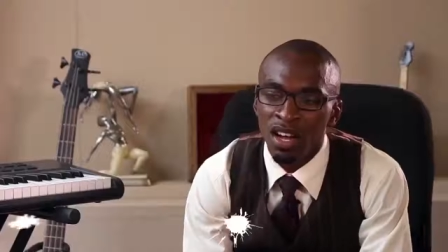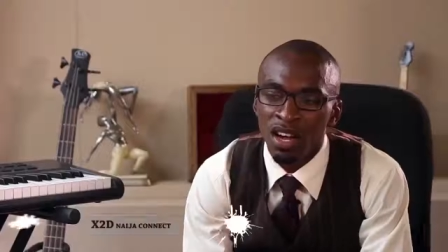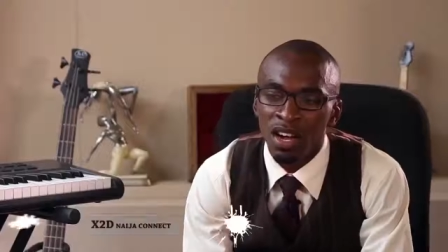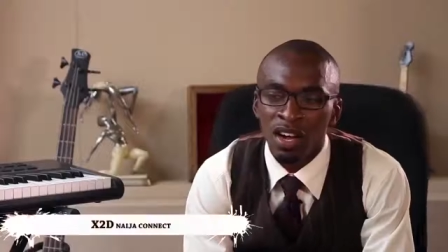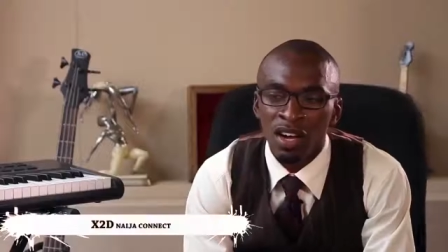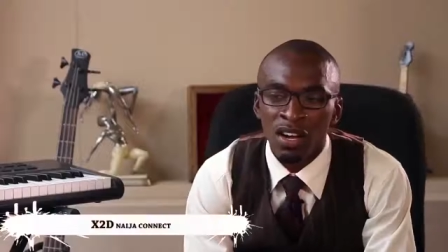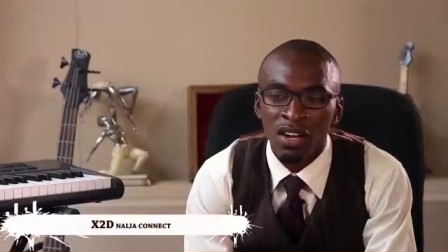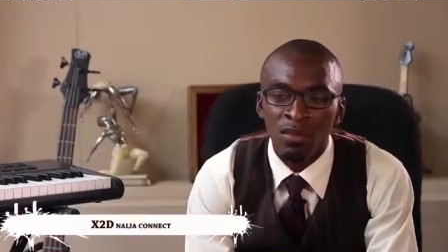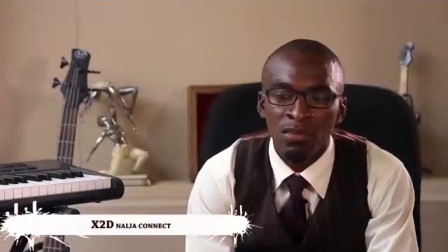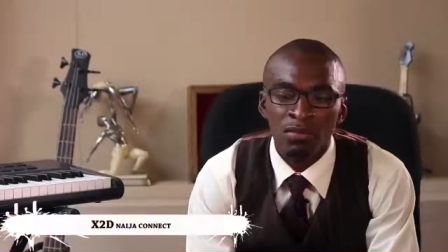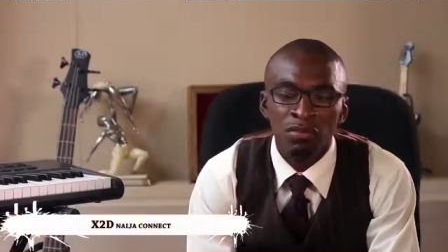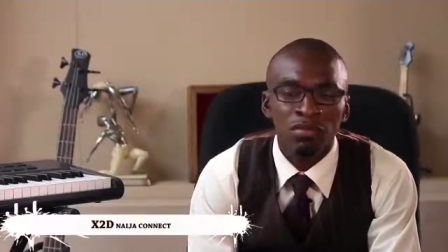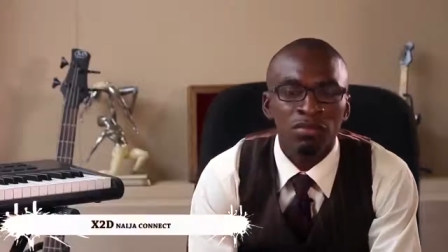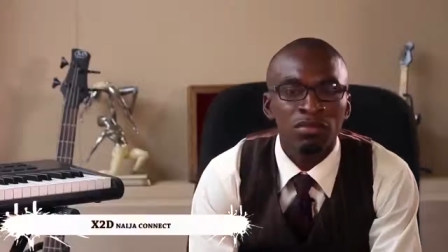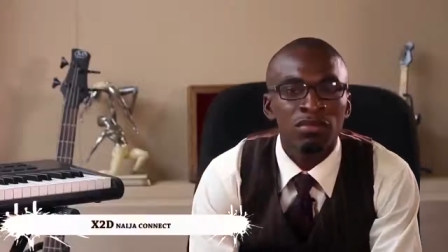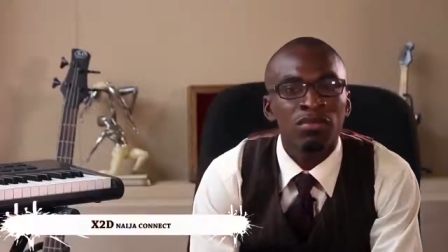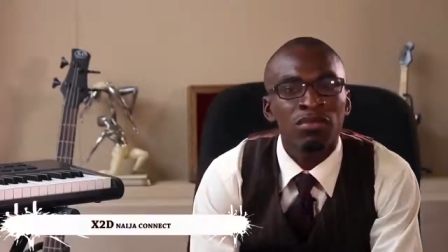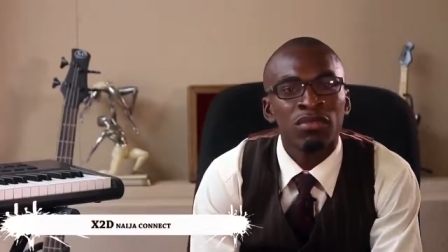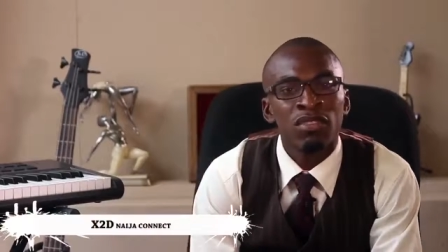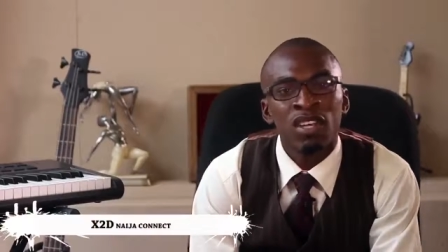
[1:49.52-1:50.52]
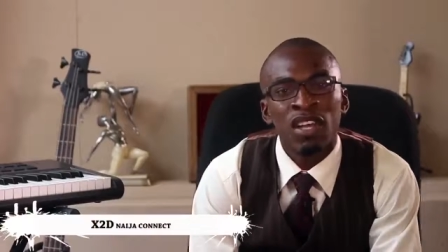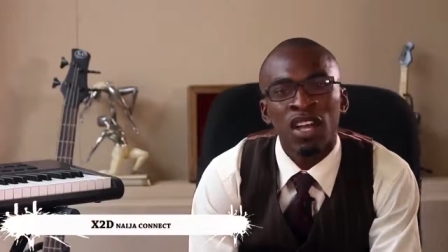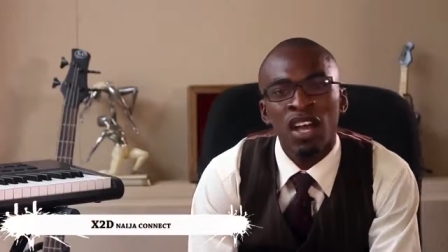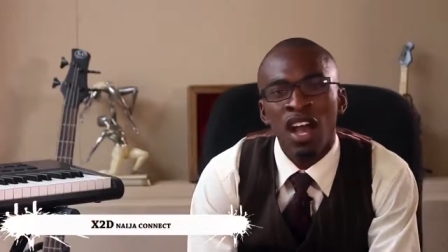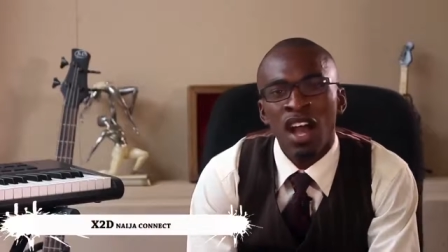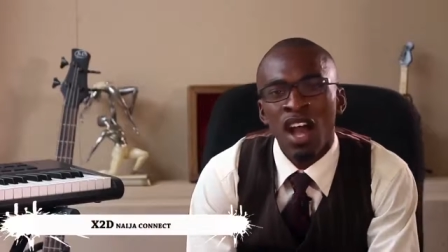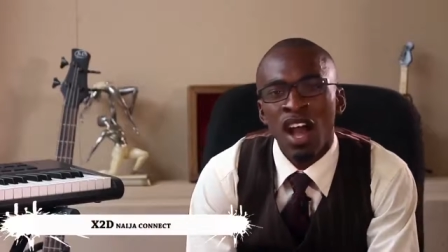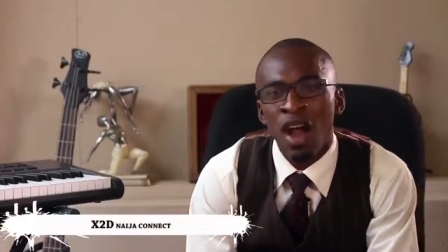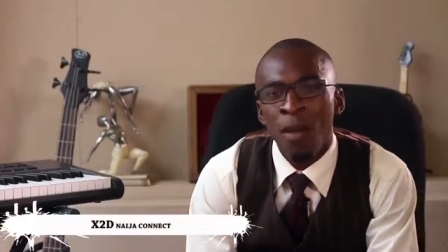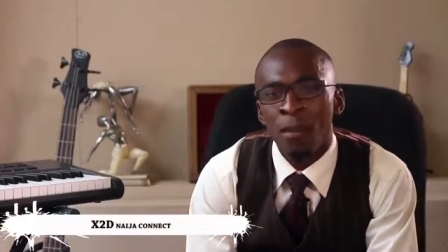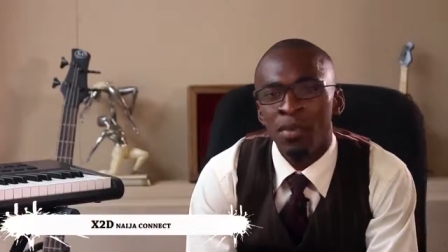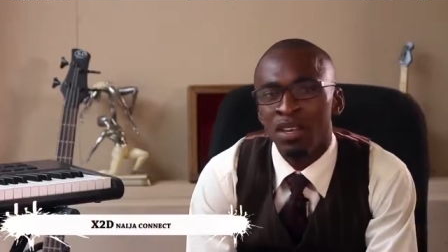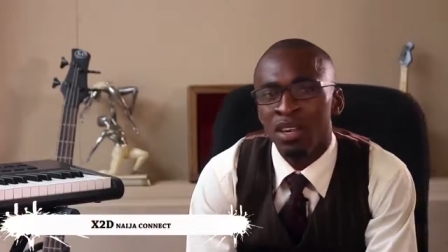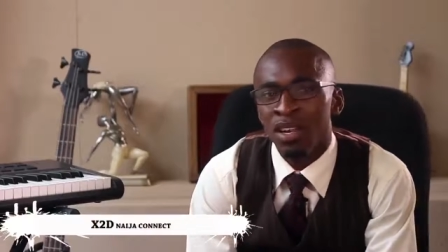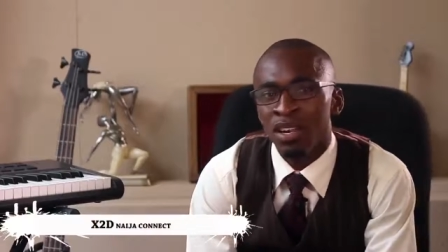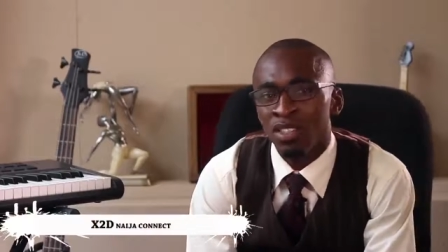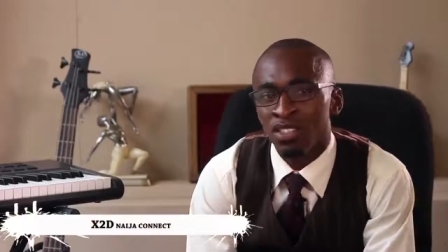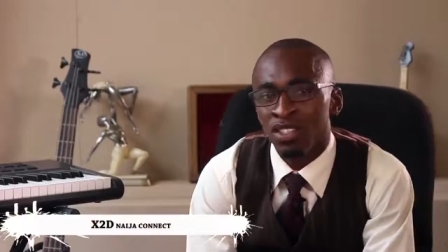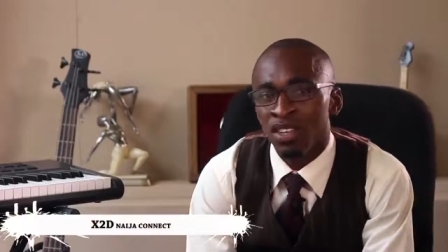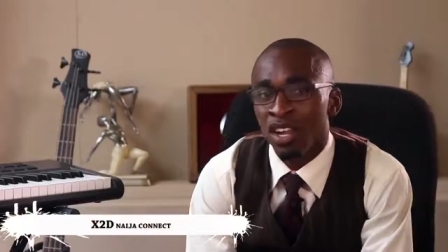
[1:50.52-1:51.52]
Um, I'm an
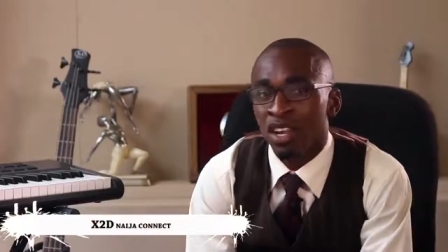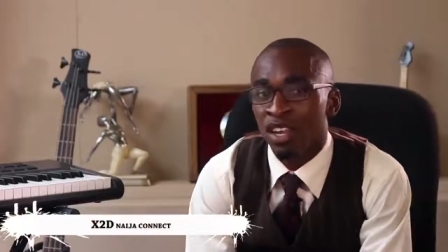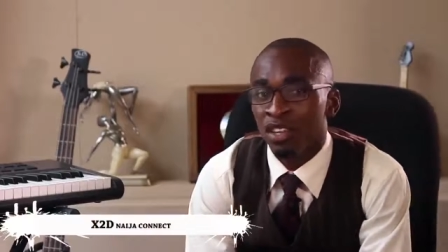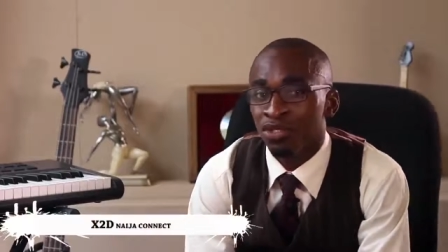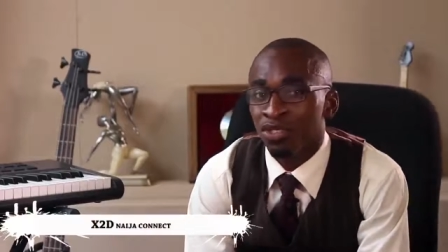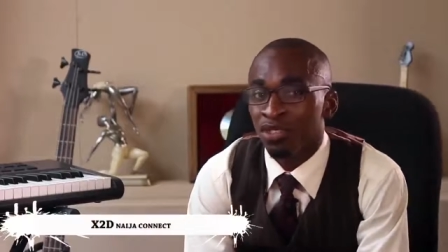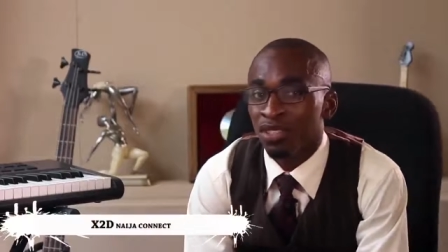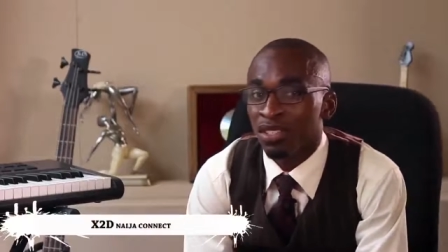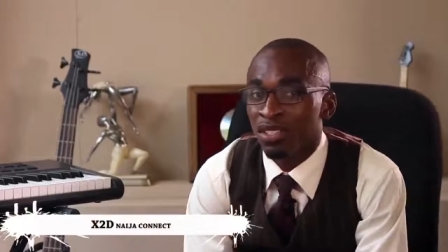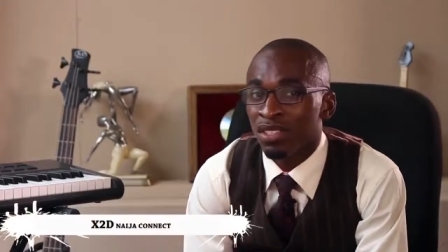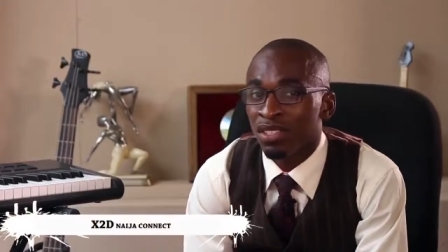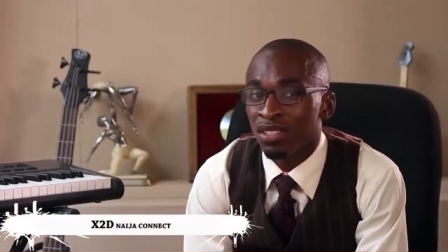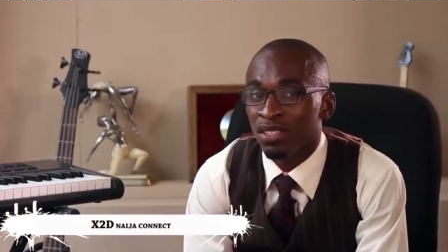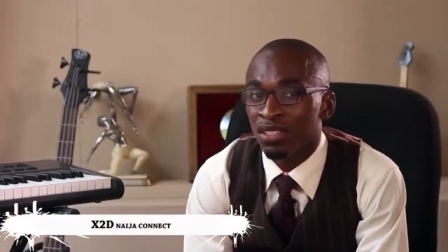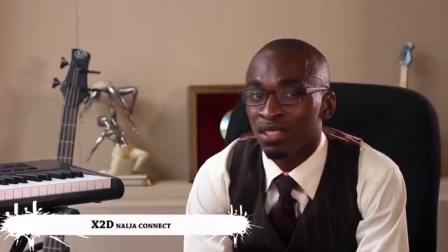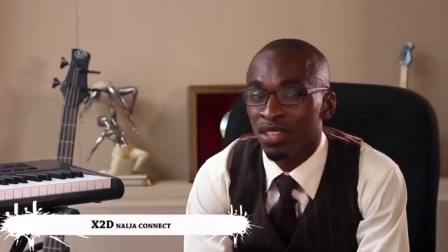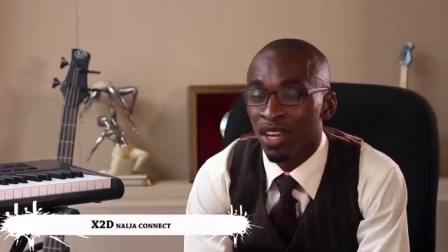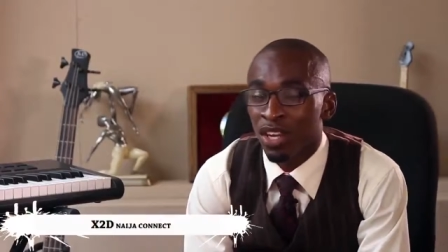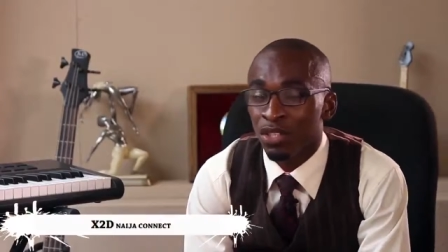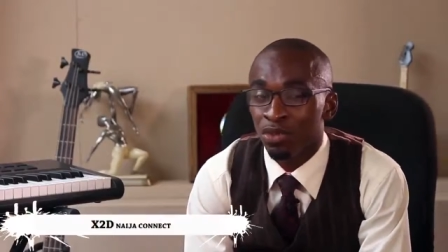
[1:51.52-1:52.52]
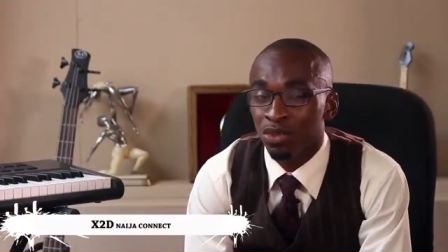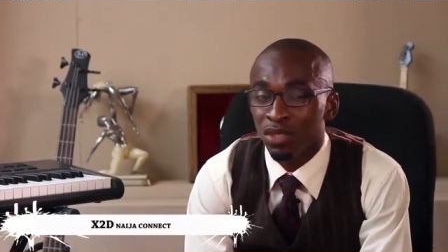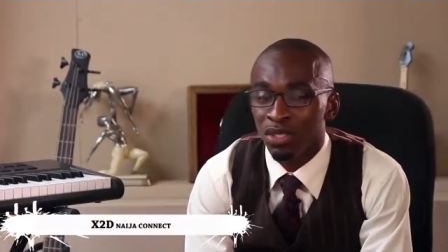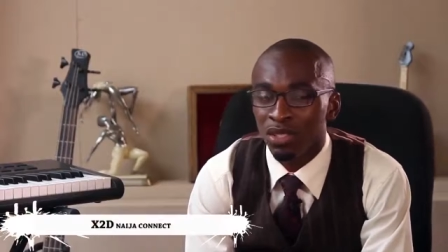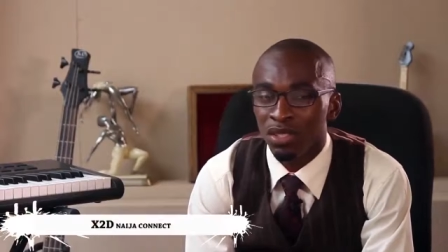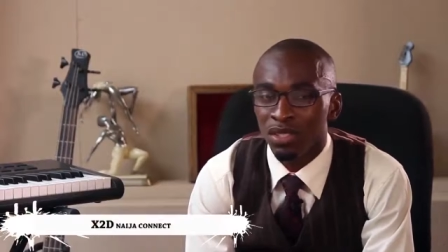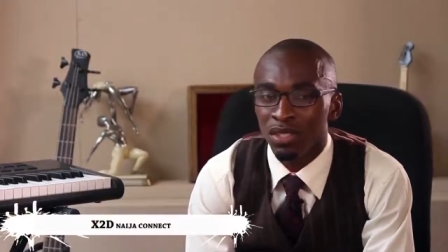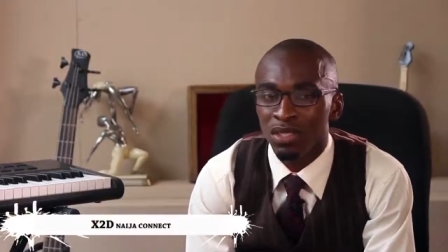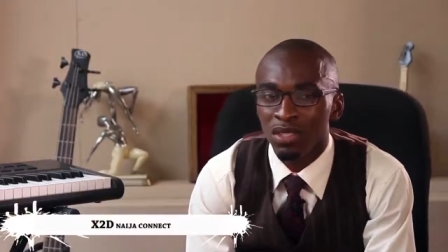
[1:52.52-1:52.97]
electrical electronics graduate.